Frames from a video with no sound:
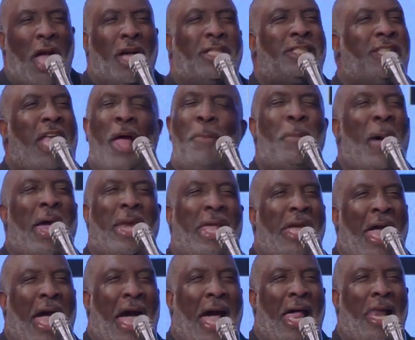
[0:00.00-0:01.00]
Somebody
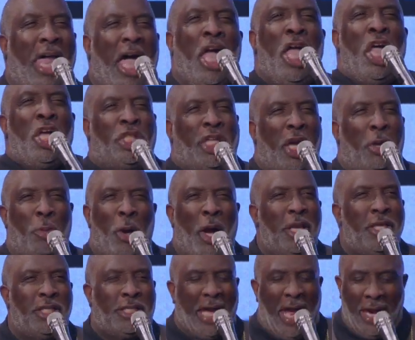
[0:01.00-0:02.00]
holler, she
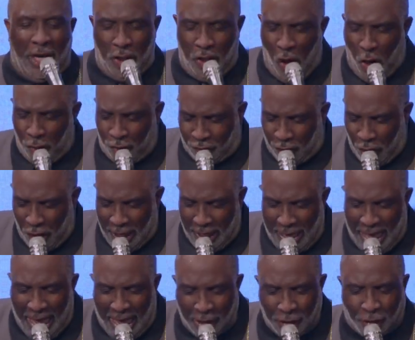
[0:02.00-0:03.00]
wouldn't take no for an
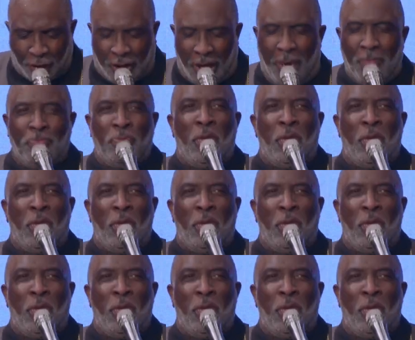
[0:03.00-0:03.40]
answer.